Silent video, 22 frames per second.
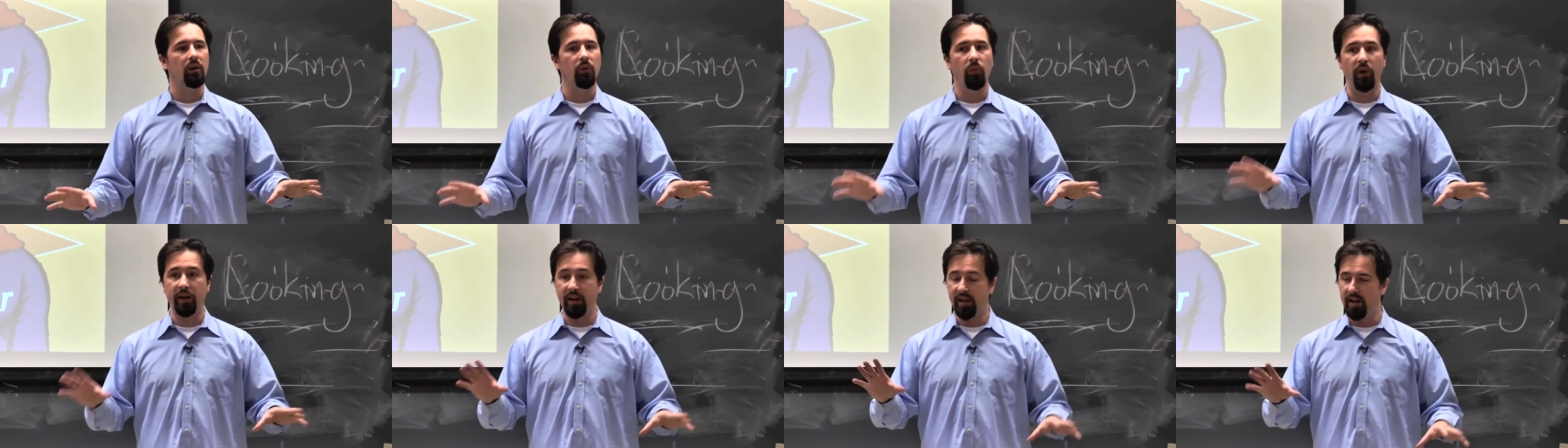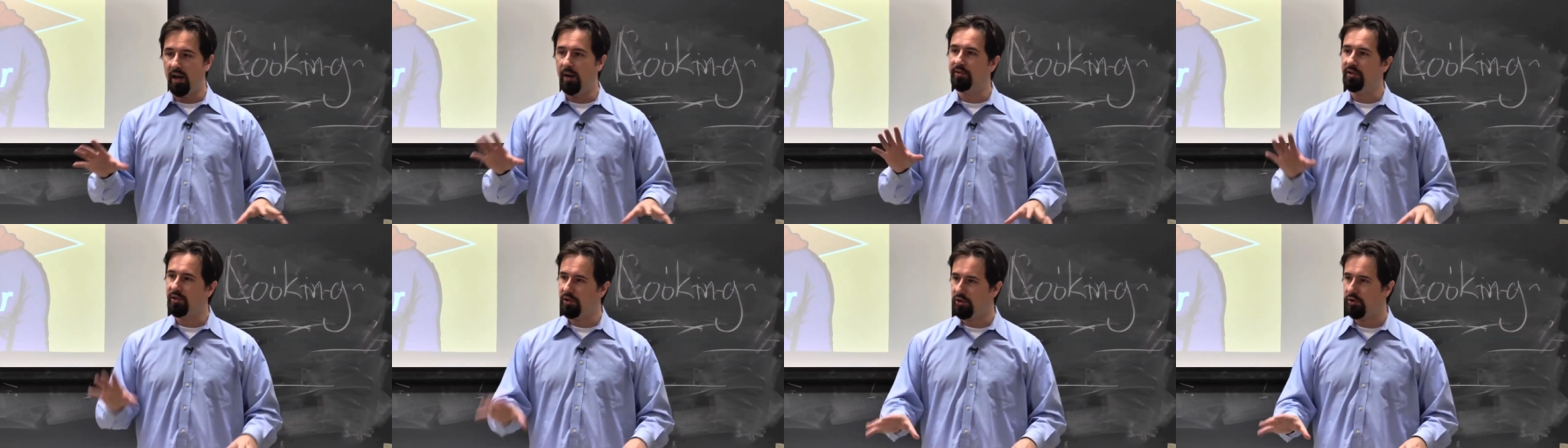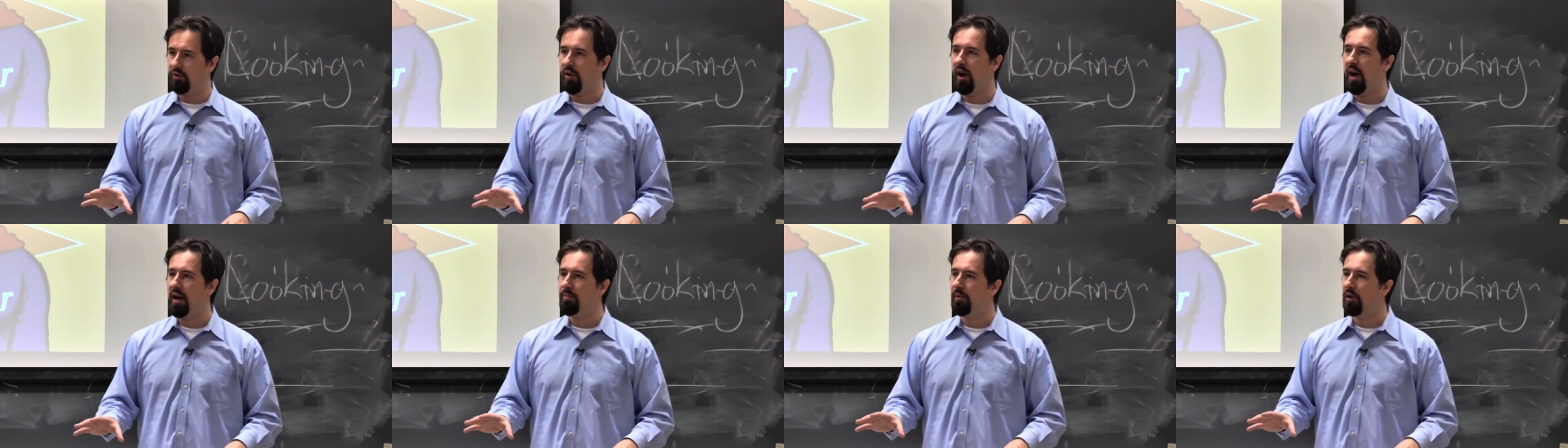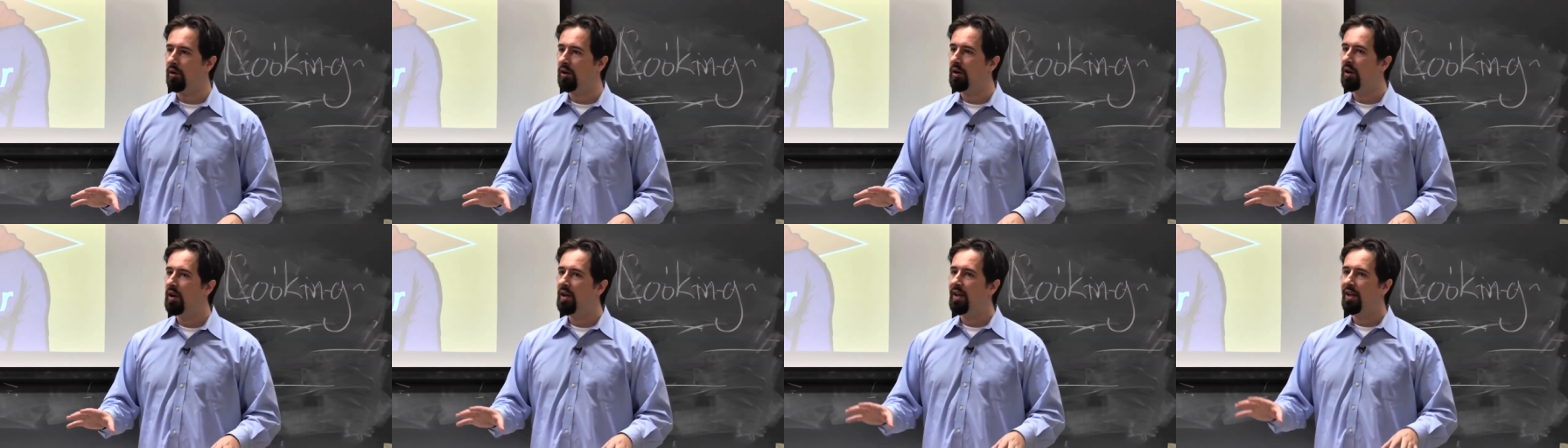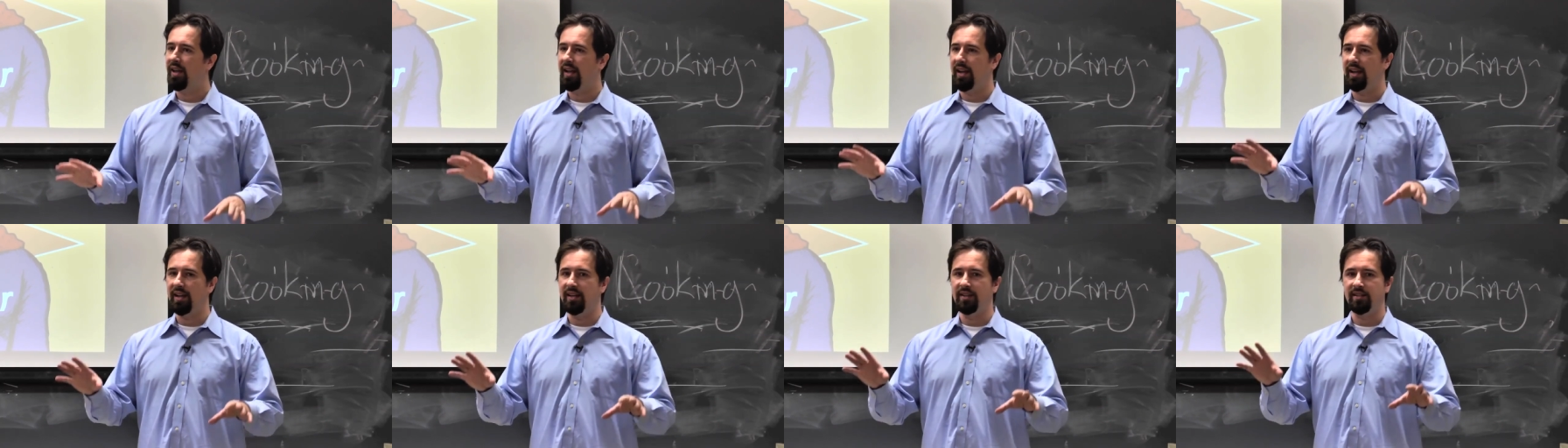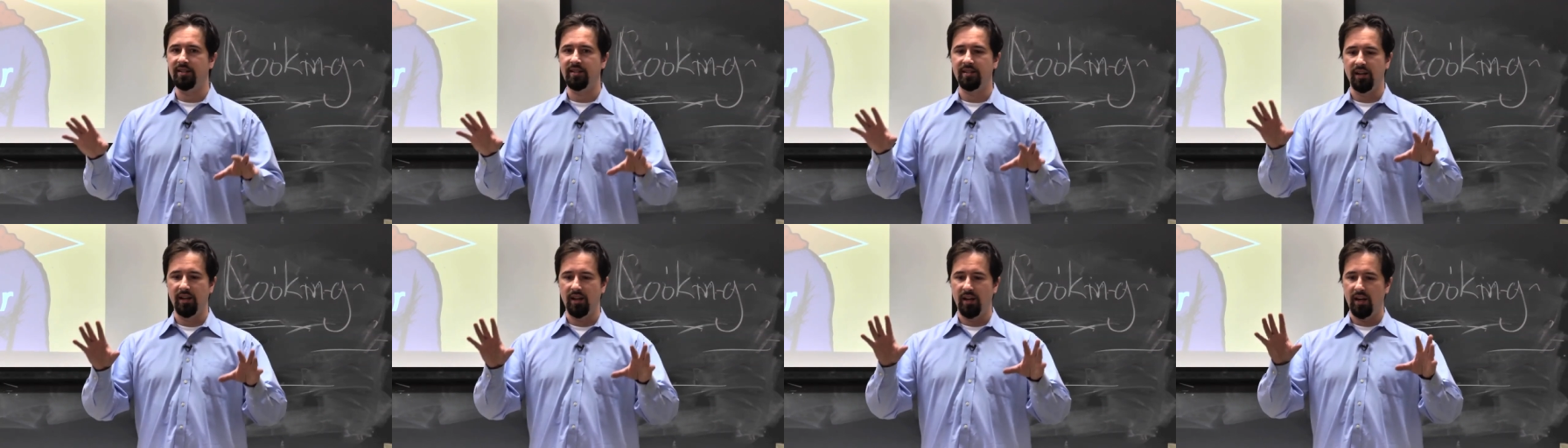when it comes to Triberr,
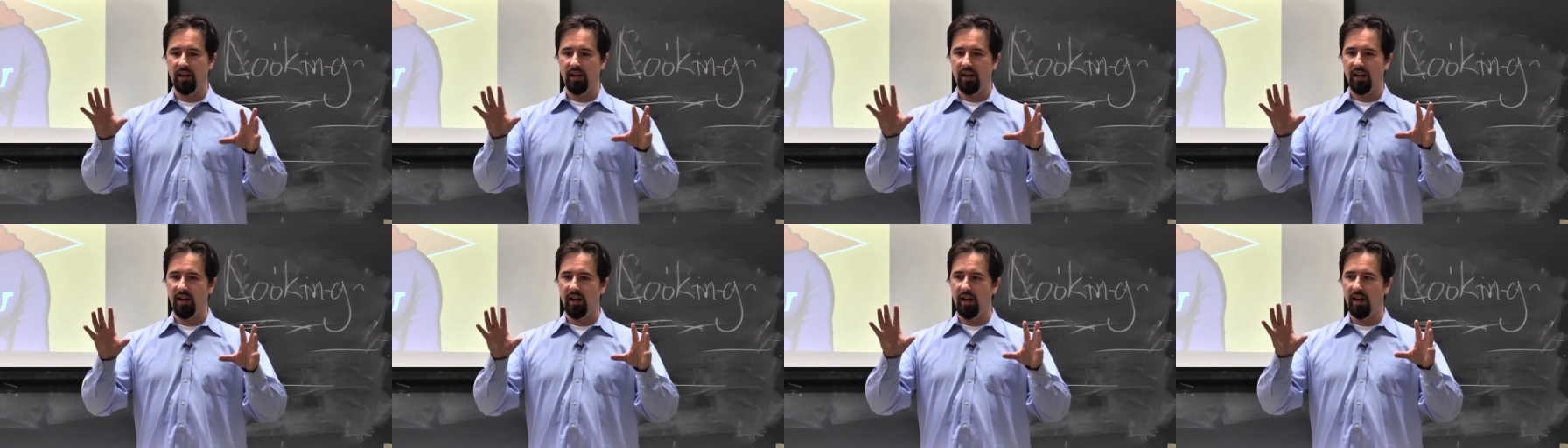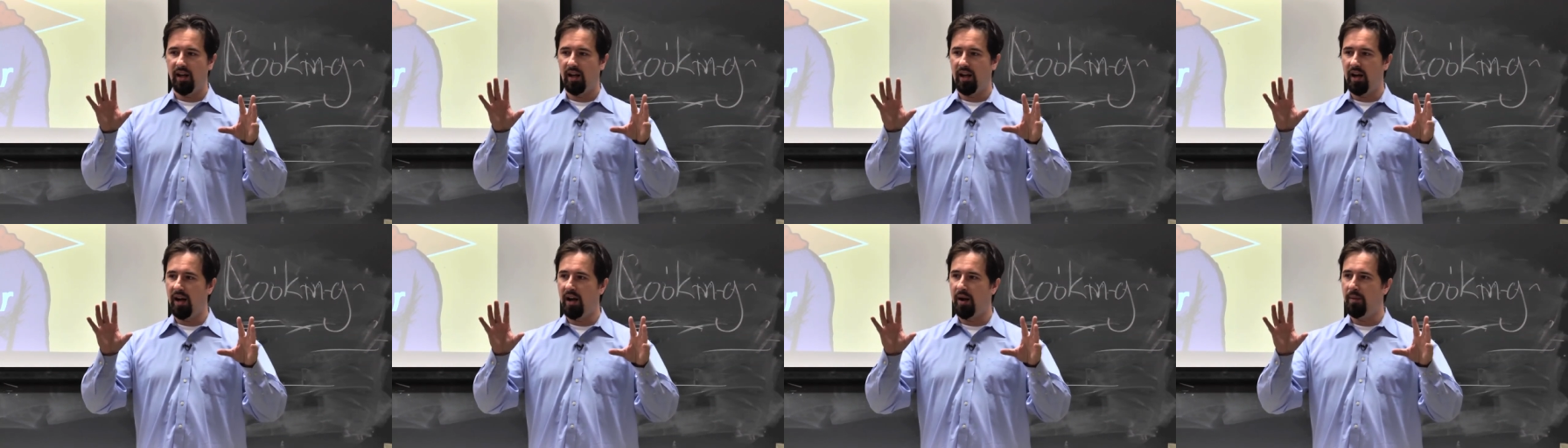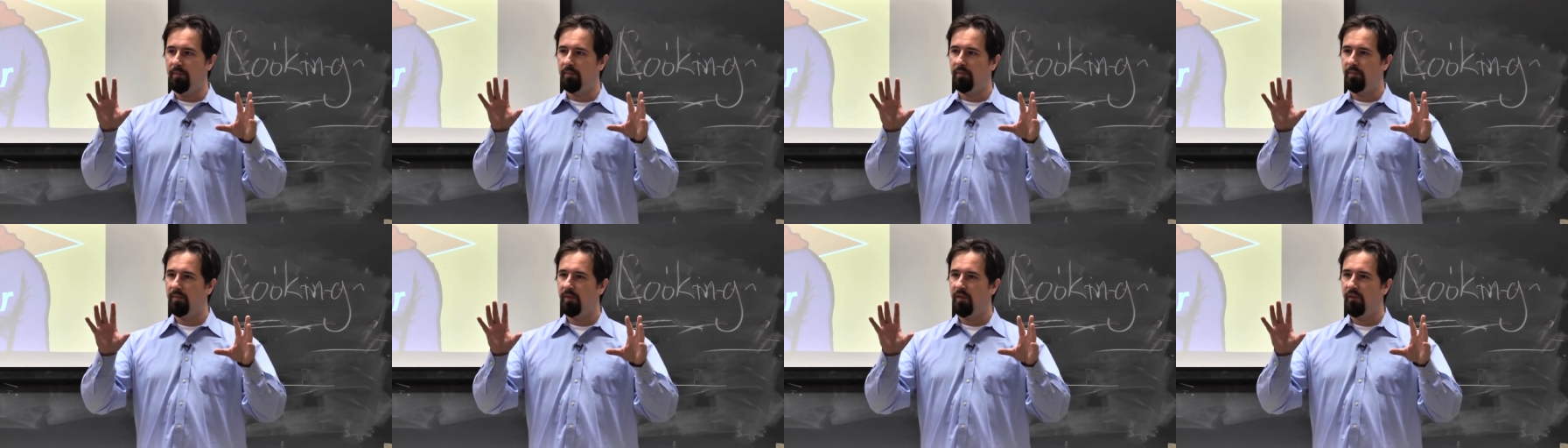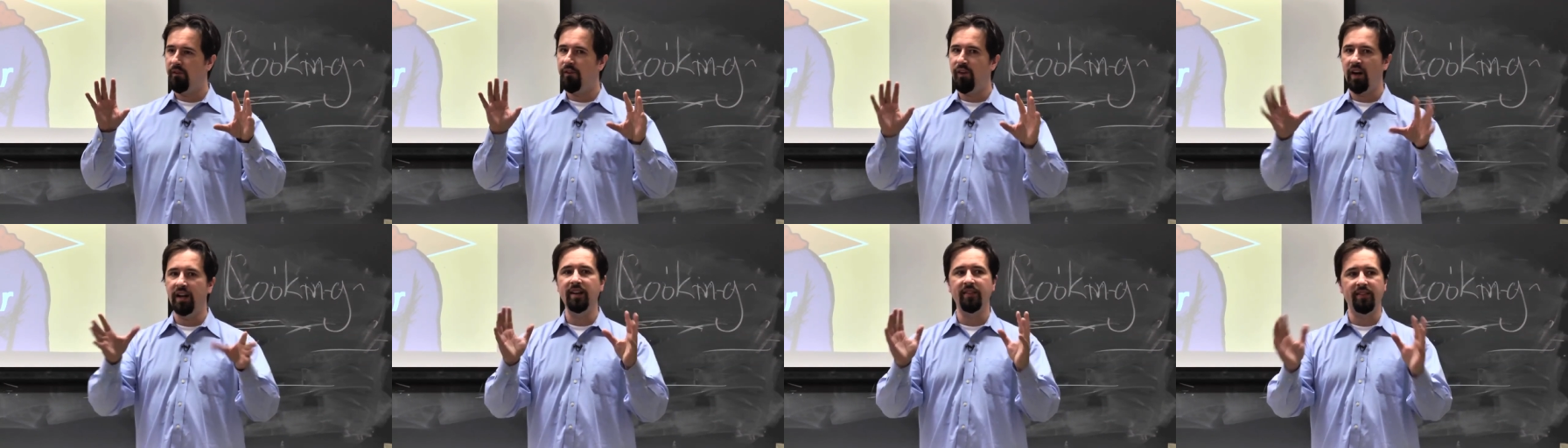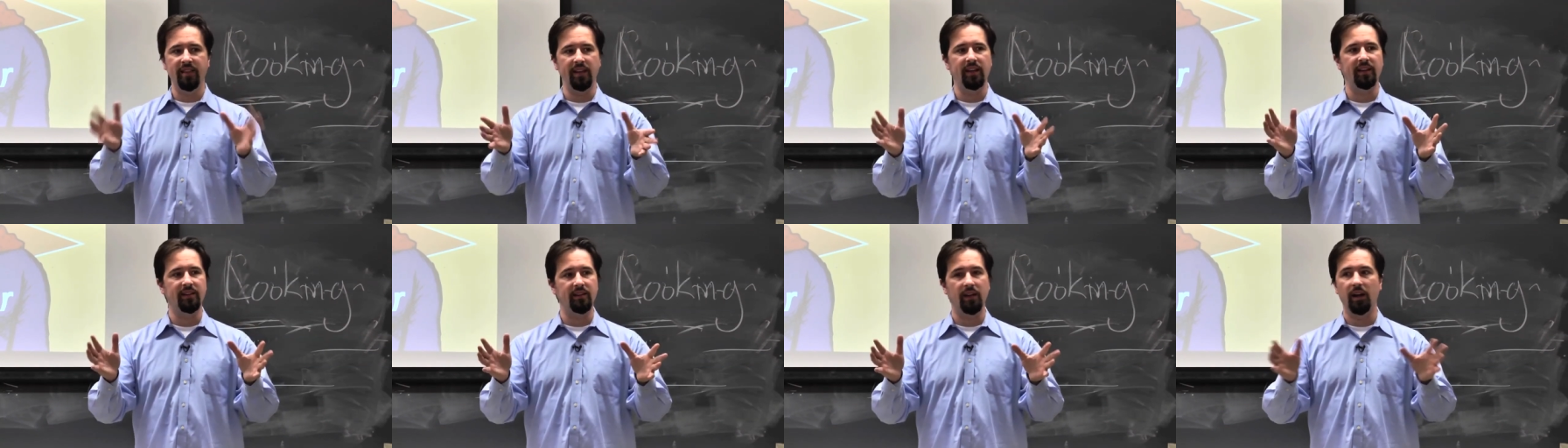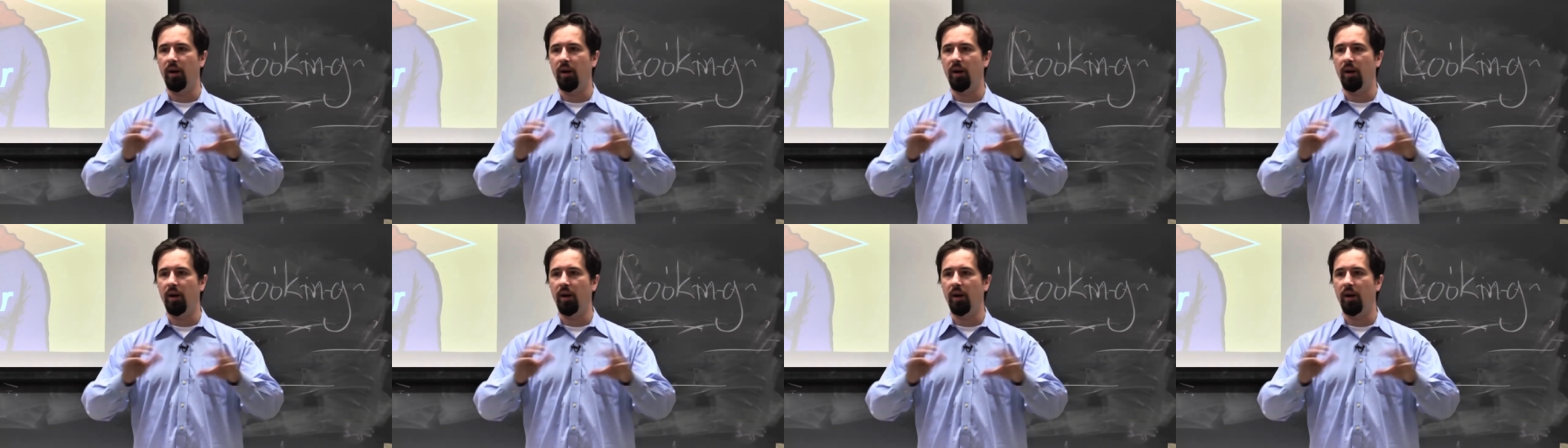is um, funny things.